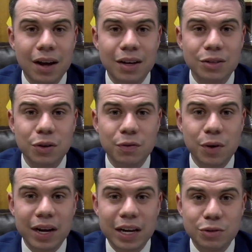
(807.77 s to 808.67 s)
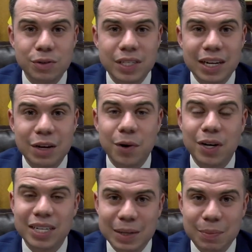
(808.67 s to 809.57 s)
So if you are interested in
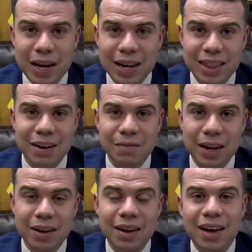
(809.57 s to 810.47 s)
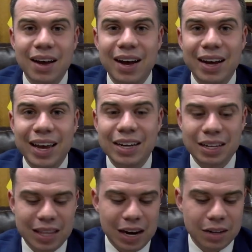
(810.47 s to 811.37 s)
participating in that event,
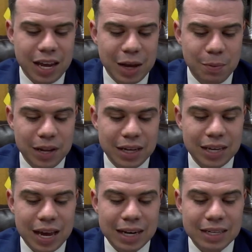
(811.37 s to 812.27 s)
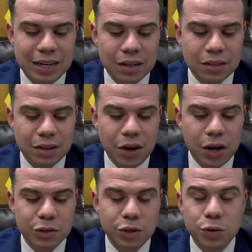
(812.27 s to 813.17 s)
again, that'll take place at dusk
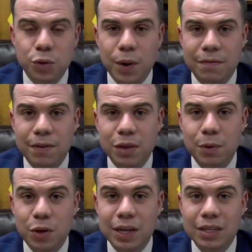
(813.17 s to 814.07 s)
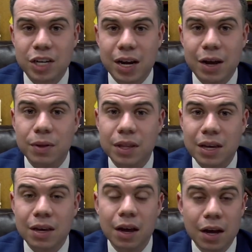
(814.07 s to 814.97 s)
on June 25th, but you can check out
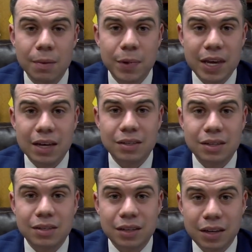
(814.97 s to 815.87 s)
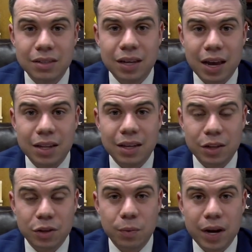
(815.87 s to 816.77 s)
the PACC's and the
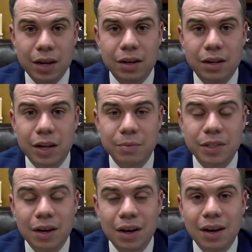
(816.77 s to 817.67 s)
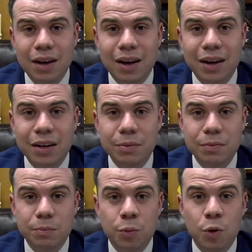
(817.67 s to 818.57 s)
Lithuanian Club's
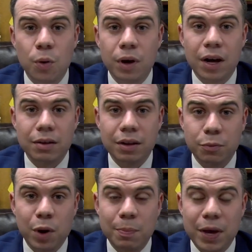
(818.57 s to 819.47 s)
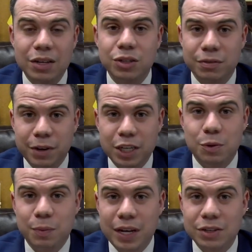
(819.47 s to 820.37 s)
web pages and
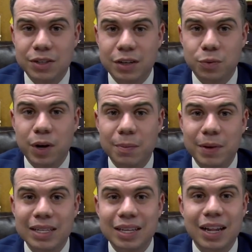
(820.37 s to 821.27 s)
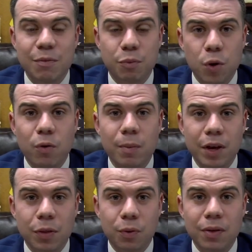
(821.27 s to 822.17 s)
Facebook pages as well, because they'll have
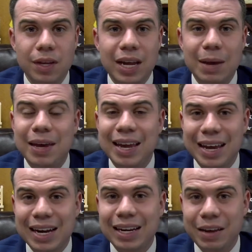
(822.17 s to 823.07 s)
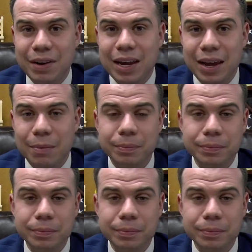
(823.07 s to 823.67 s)
programming throughout the day beginning at 11 a.m.